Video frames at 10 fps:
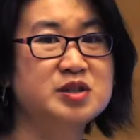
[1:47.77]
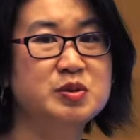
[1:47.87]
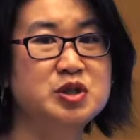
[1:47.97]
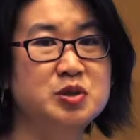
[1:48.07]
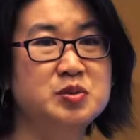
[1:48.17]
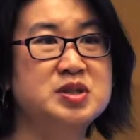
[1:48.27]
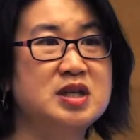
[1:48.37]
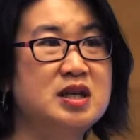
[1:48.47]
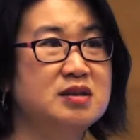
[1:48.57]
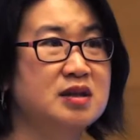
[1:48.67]
what you
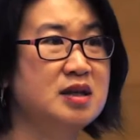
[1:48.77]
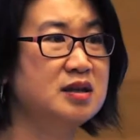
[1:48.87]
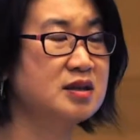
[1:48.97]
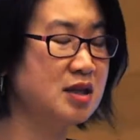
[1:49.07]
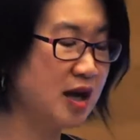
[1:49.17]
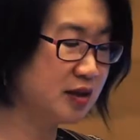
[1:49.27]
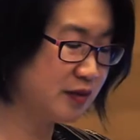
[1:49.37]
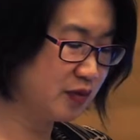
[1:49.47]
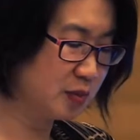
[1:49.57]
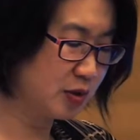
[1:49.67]
see in the title
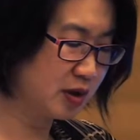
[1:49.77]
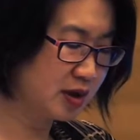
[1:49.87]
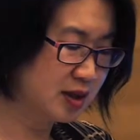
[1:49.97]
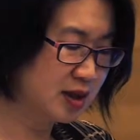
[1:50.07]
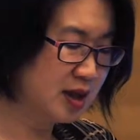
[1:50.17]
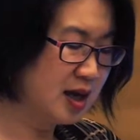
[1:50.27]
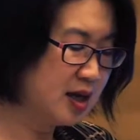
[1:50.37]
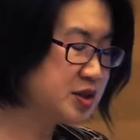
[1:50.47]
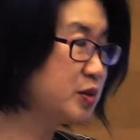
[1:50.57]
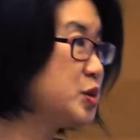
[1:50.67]
of the book.
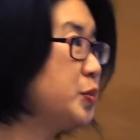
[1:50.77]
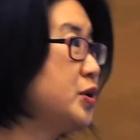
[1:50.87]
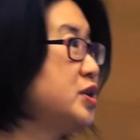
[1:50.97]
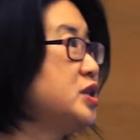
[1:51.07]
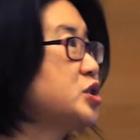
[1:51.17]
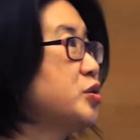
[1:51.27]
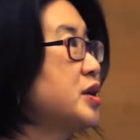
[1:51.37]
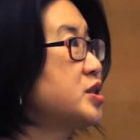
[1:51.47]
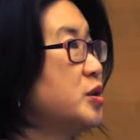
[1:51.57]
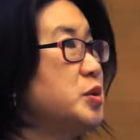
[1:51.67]
So to put these
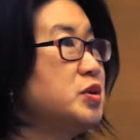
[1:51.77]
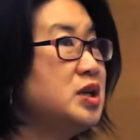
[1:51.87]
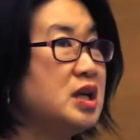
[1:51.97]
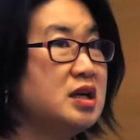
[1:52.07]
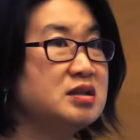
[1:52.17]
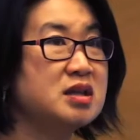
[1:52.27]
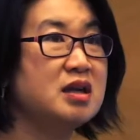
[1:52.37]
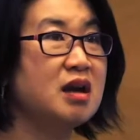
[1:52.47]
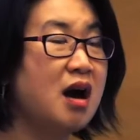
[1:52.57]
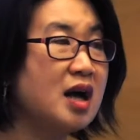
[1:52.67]
trust communities
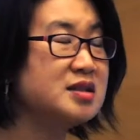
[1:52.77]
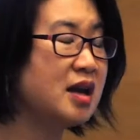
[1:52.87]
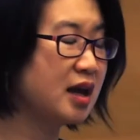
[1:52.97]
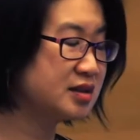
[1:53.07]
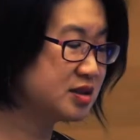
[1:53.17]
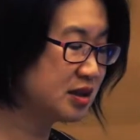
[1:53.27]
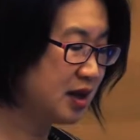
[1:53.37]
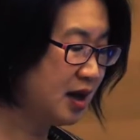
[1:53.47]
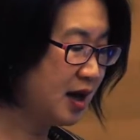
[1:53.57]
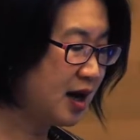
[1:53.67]
in context,
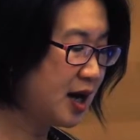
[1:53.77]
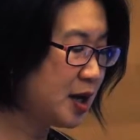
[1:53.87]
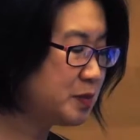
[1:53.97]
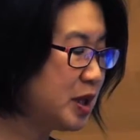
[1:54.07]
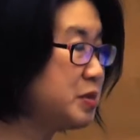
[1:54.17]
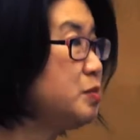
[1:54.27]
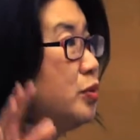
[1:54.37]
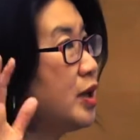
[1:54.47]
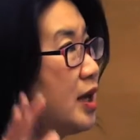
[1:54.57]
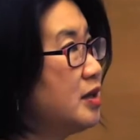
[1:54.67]
let me
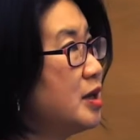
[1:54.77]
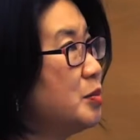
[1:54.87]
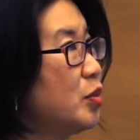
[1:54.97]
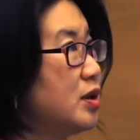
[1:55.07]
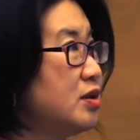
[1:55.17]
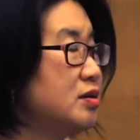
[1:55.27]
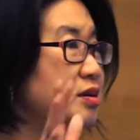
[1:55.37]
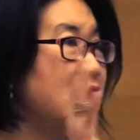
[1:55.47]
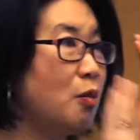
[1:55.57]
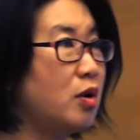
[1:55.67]
bookend them with
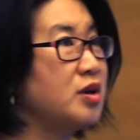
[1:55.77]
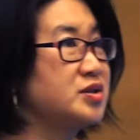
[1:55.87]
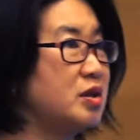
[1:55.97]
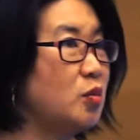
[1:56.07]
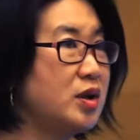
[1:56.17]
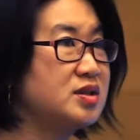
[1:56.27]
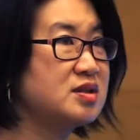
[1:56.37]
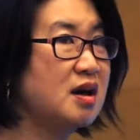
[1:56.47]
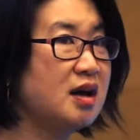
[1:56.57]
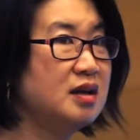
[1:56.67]
networks on one
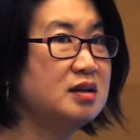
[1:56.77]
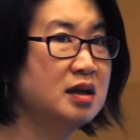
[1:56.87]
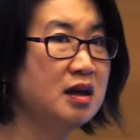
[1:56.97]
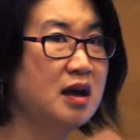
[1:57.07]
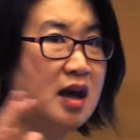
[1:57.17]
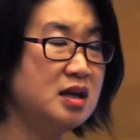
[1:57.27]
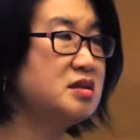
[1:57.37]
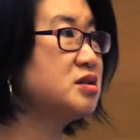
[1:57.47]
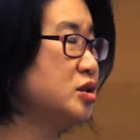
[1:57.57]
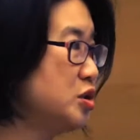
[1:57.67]
side and
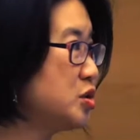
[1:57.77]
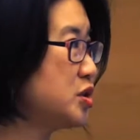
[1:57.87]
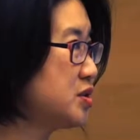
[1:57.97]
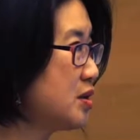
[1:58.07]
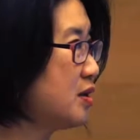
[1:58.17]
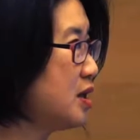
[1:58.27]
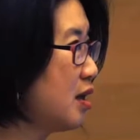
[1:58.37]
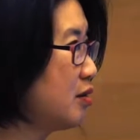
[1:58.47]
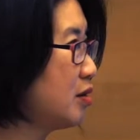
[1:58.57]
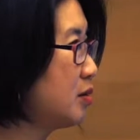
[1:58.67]
institutions on the
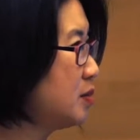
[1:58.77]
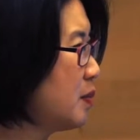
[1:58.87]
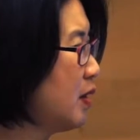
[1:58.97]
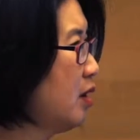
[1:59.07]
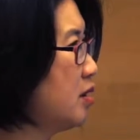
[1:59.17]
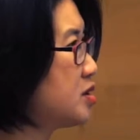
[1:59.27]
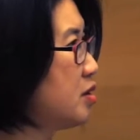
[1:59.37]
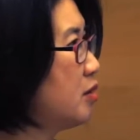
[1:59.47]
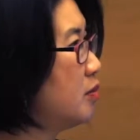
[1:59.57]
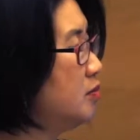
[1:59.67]
other.
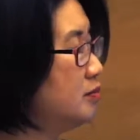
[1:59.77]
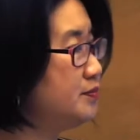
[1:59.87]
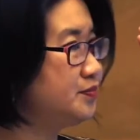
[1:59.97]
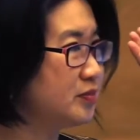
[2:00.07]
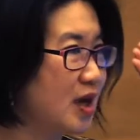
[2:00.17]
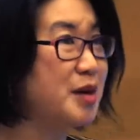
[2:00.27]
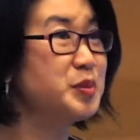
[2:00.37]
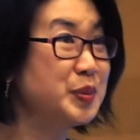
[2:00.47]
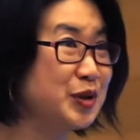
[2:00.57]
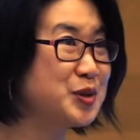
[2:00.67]
So I'm a
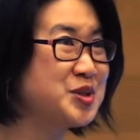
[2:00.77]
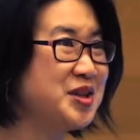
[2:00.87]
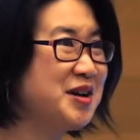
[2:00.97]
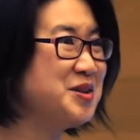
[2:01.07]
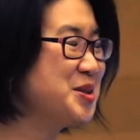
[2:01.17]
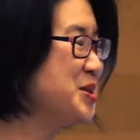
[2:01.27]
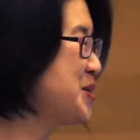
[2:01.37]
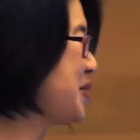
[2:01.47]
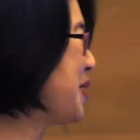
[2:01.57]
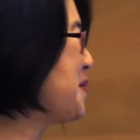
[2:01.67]
political scientist.
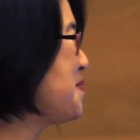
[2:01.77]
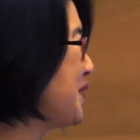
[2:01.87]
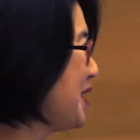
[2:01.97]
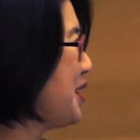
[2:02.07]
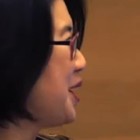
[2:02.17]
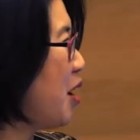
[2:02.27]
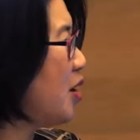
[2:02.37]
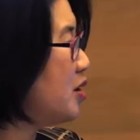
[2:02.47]
On